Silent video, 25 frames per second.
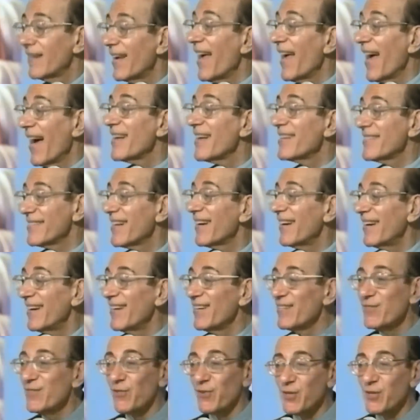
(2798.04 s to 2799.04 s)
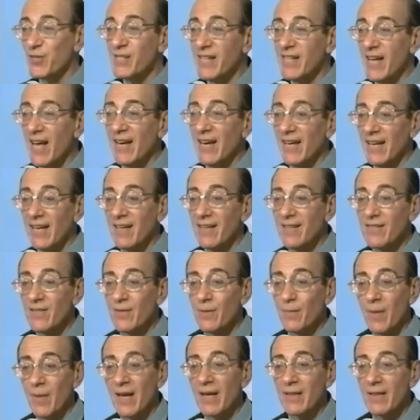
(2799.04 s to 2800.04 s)
Yeah, study is for steady. It's
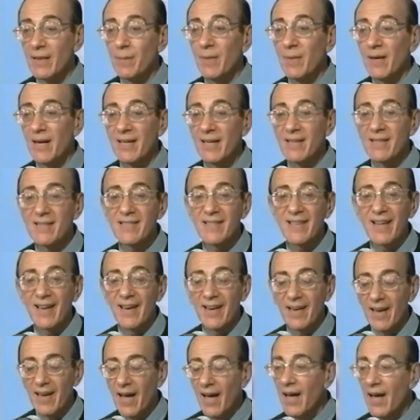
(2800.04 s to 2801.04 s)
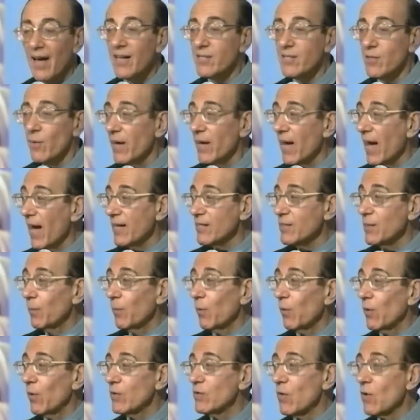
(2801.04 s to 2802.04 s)
to make the mind steady. So we asked the
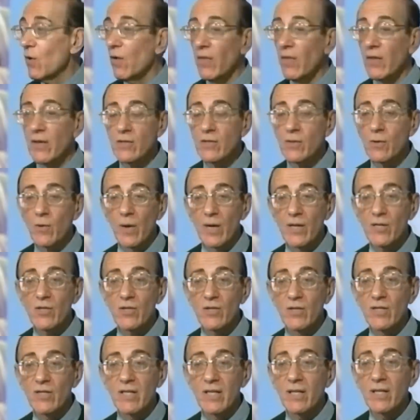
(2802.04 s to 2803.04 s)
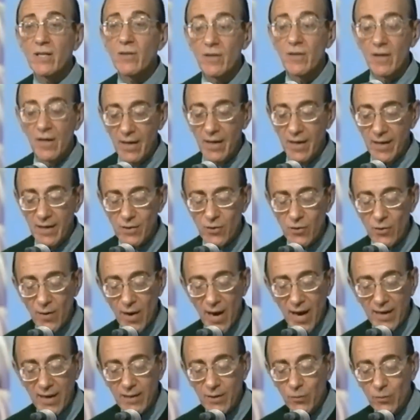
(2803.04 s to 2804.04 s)
boys all these questions, inter- uh,
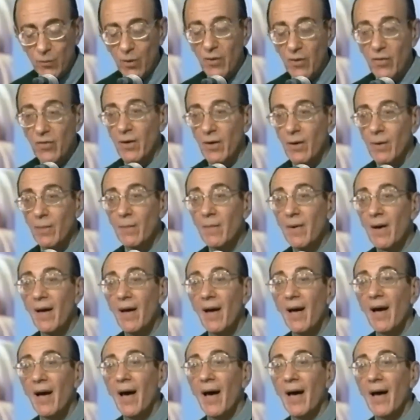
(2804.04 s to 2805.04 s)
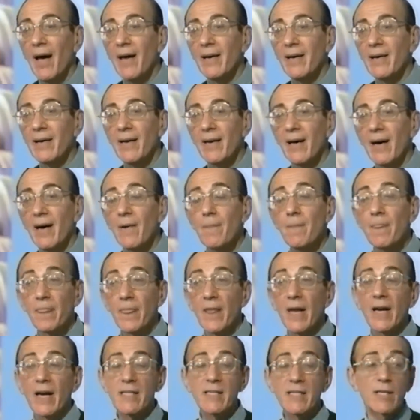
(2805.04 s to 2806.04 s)
interacted with them, and um,
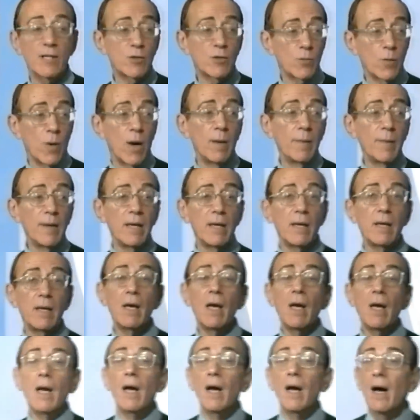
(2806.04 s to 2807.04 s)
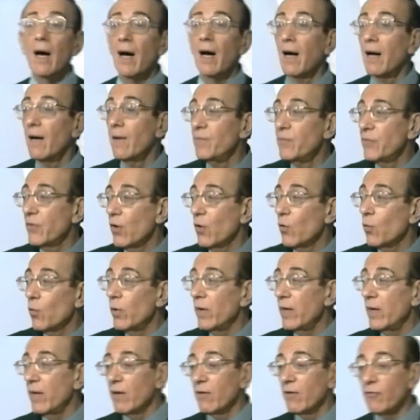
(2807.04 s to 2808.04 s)
then I said, Swami, um,
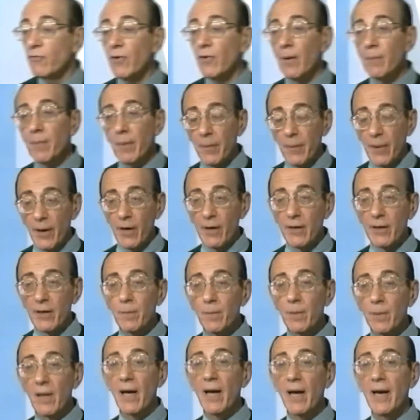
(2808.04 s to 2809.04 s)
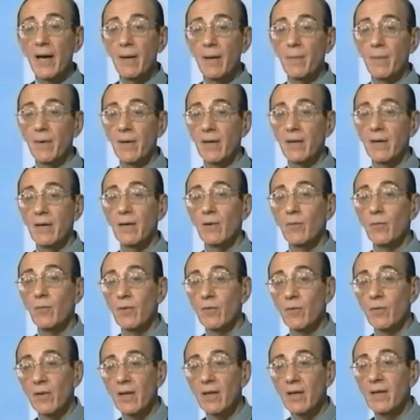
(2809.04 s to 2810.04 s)
we have uh, prepared a play, but
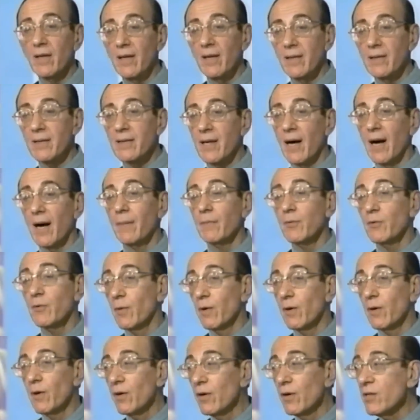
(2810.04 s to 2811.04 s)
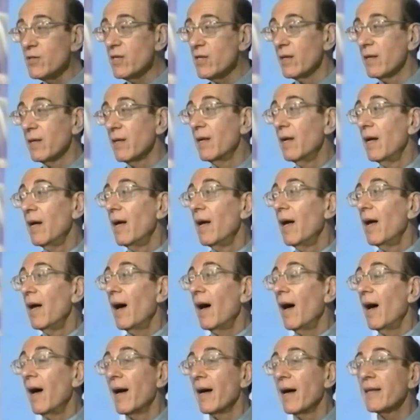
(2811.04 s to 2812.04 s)
we really need time to rehearse it.
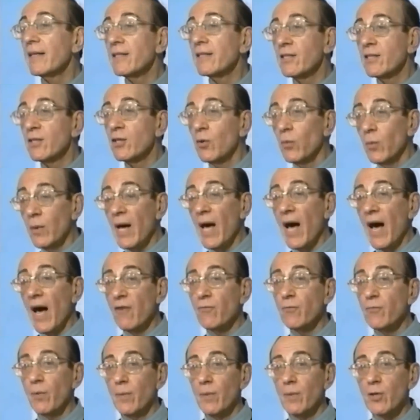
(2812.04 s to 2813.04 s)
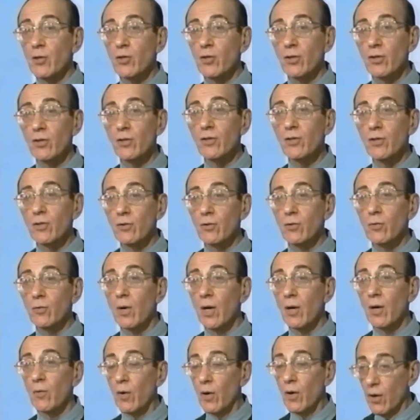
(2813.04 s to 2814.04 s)
Uh, can we have permission
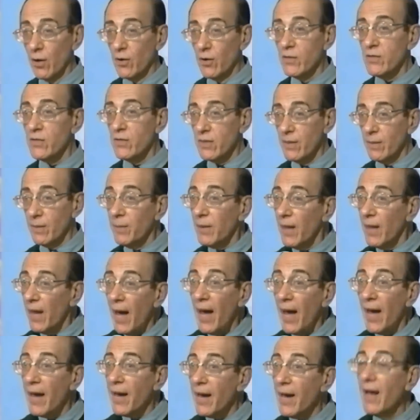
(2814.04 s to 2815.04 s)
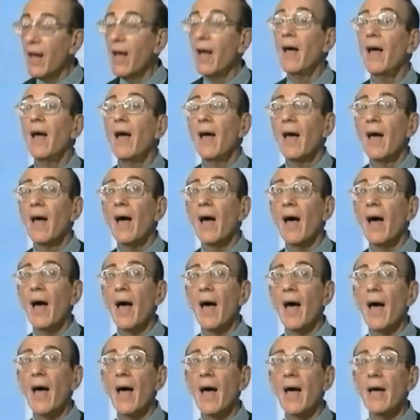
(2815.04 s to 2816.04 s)
to uh, rehearse the play?
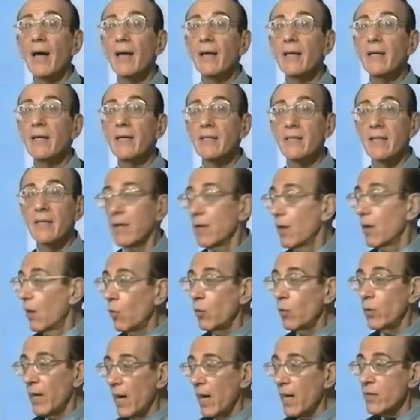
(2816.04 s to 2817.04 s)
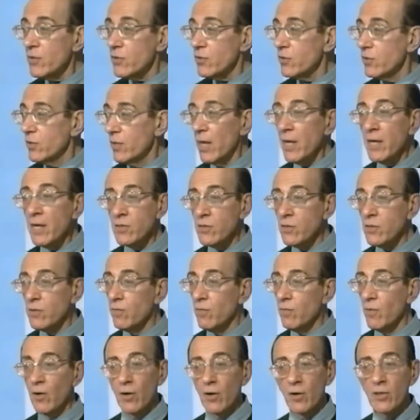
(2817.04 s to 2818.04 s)
And he said, Oh, yes,
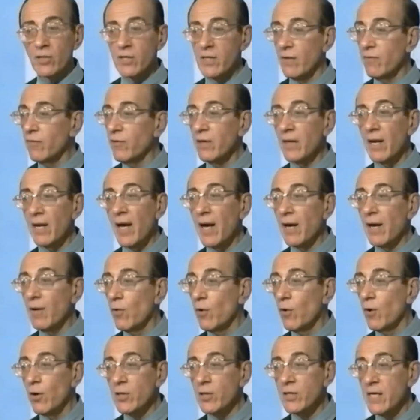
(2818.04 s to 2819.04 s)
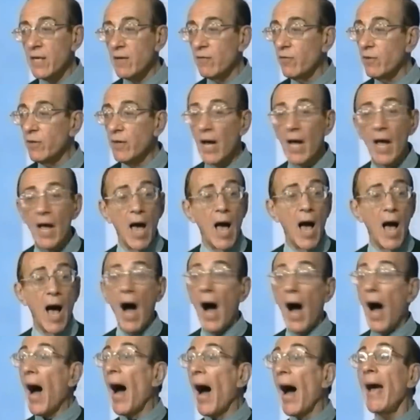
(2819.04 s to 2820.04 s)
yes, rehearse every day, rehearse every day.
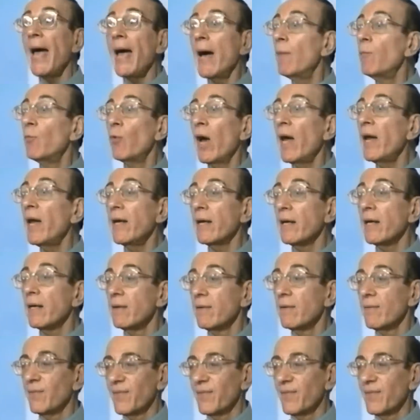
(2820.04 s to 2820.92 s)
I am ready.